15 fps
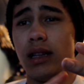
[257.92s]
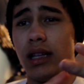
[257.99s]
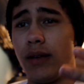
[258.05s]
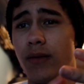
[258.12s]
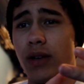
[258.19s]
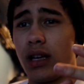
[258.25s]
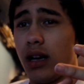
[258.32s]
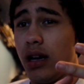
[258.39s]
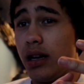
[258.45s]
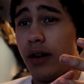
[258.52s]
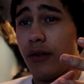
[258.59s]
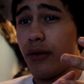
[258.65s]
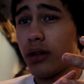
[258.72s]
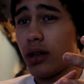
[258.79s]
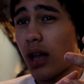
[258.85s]
living a
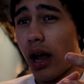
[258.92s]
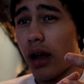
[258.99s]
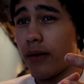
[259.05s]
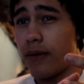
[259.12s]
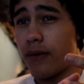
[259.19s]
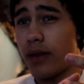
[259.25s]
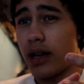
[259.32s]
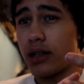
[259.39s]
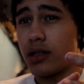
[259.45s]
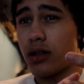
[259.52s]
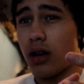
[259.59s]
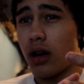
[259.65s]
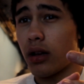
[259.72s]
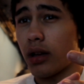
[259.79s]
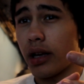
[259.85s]
different life that's
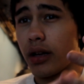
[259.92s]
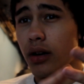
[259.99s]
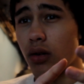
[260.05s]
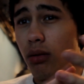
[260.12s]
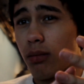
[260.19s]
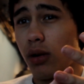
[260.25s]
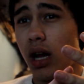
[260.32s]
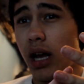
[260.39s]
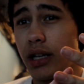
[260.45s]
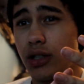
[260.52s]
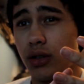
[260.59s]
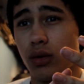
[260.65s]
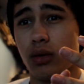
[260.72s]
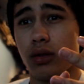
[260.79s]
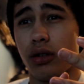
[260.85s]
not like a normal high
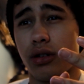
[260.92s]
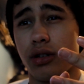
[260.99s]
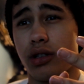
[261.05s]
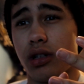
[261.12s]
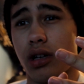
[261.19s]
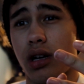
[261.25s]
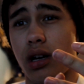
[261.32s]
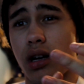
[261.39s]
schooler's,